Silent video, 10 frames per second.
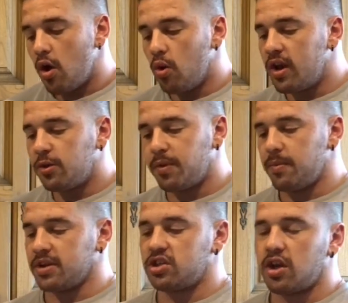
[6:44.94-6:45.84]
All this
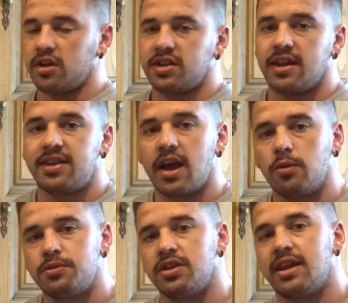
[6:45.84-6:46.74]
pretty much does is
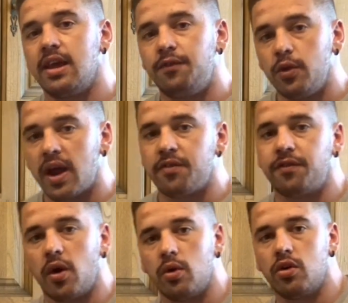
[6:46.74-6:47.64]
helps give you that
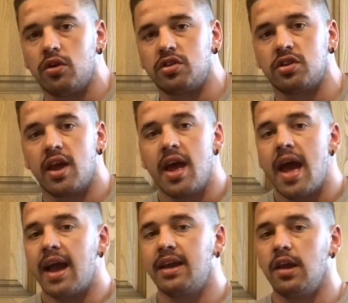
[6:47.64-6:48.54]
focus
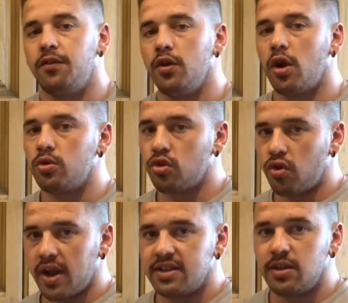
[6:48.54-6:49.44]
and give you those
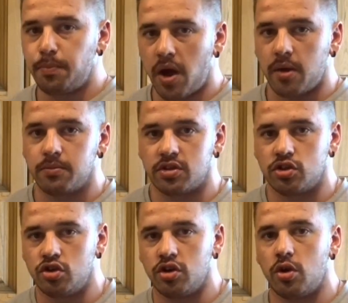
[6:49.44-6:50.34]
crazy pumps
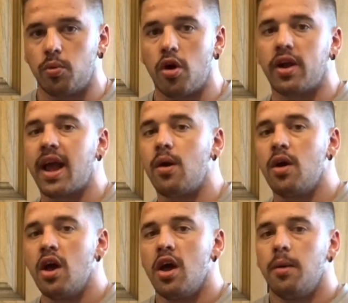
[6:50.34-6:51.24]
during your workout,
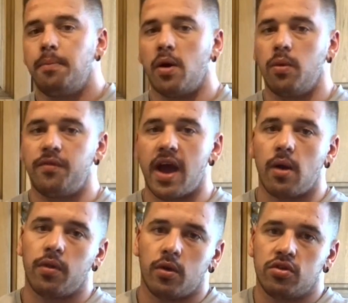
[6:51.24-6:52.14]
but
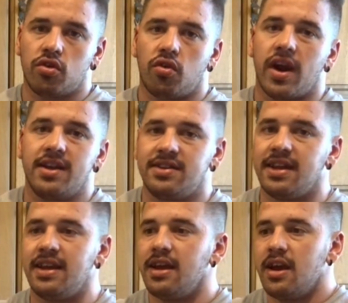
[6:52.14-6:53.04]
without those
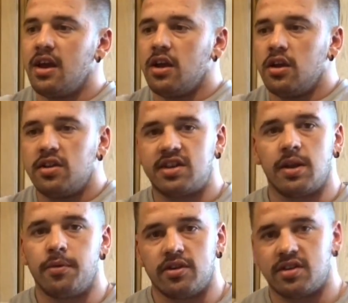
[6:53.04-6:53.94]
crazy
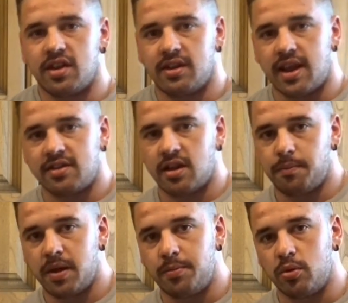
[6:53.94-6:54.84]
stimulants that some
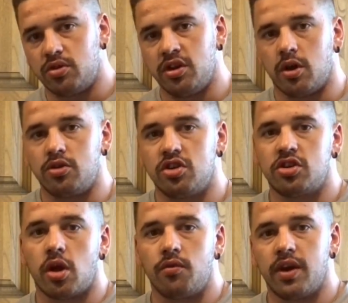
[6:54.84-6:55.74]
people, you know,
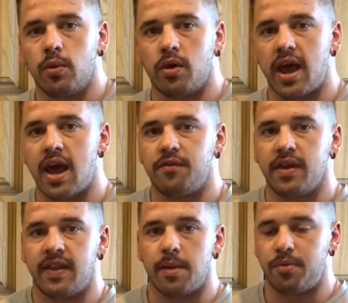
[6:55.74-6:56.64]
just don't really want to have
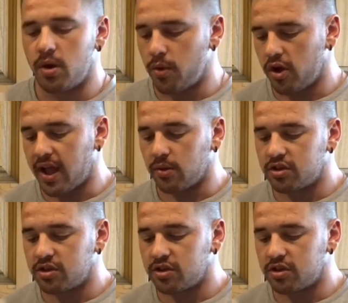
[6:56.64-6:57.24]
in their pre-workout.